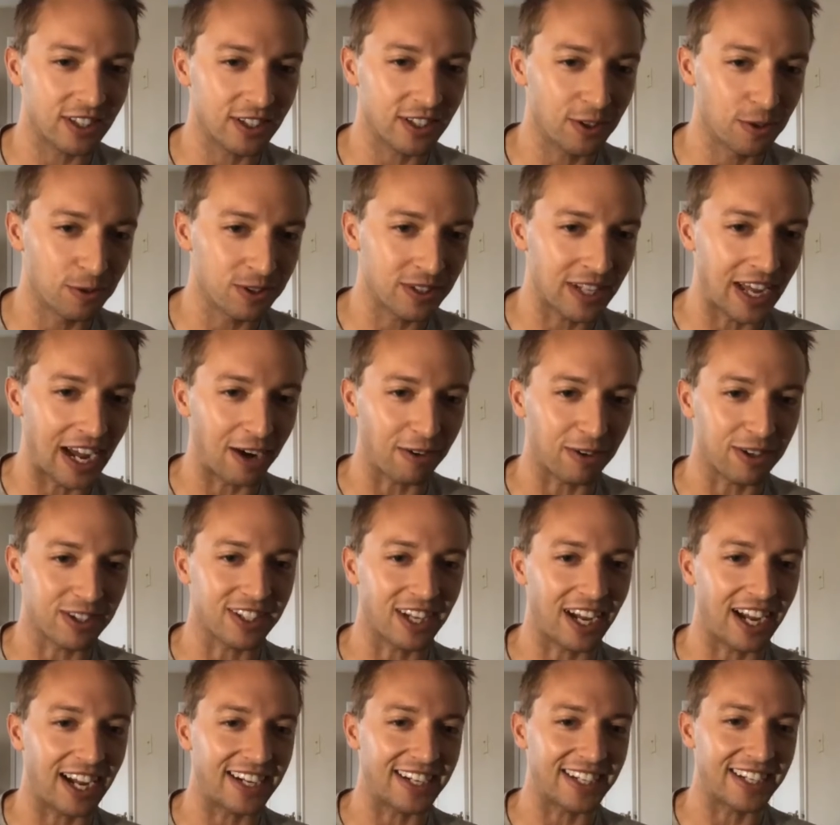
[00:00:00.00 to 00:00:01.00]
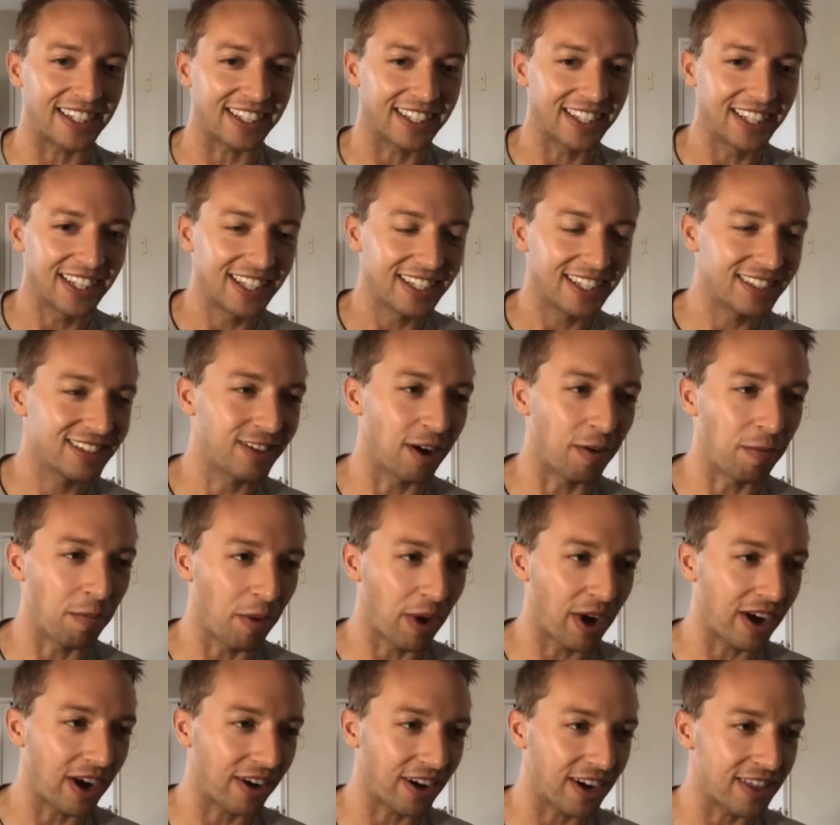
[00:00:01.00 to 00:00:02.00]
who's now residing
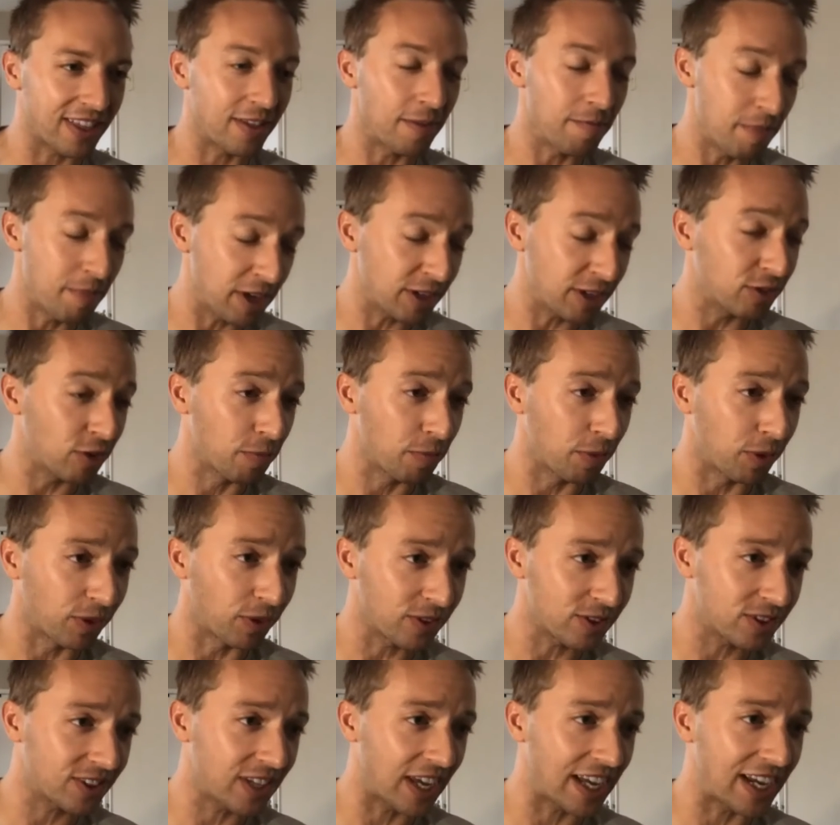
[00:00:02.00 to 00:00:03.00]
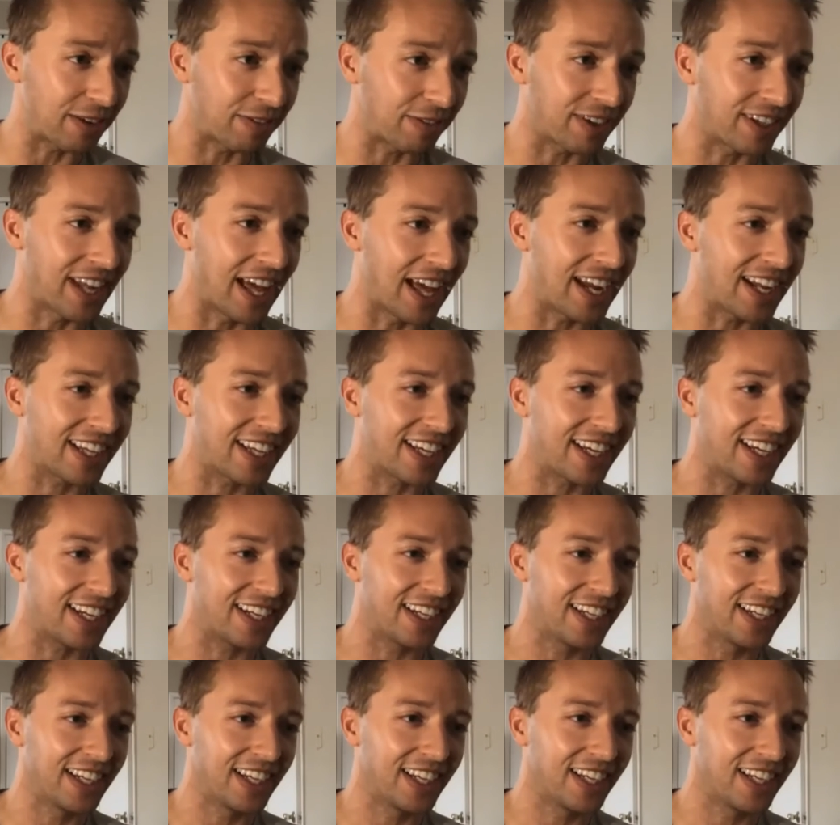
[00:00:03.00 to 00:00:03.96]
somewhere in the miserable state of Connecticut.